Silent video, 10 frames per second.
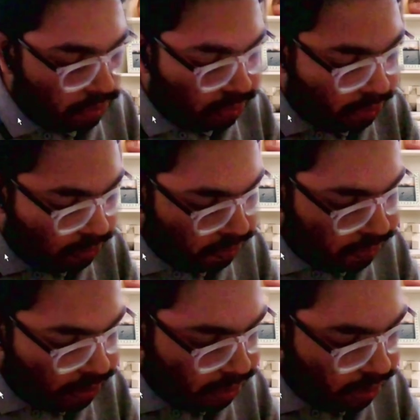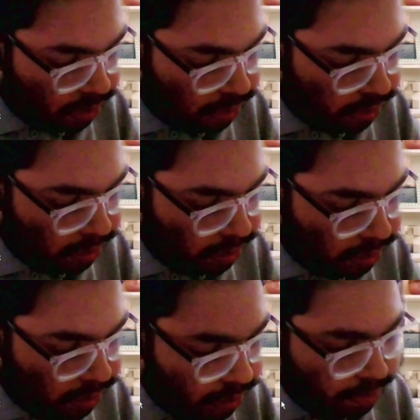So it
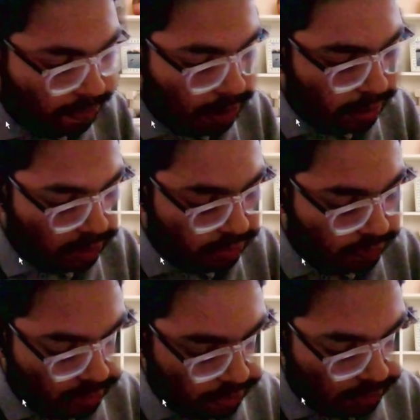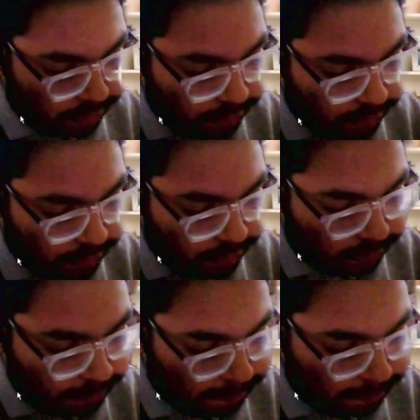should be minus
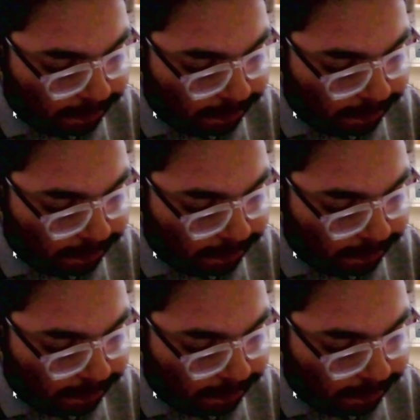1.